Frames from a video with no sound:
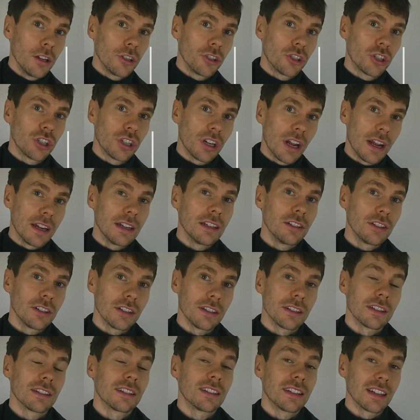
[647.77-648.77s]

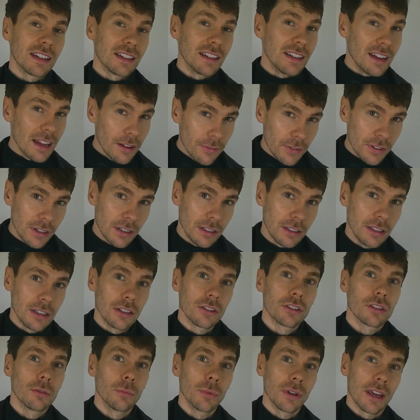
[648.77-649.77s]
changes significantly
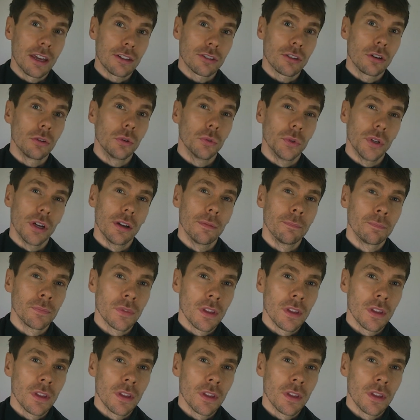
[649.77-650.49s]
as someone gets older.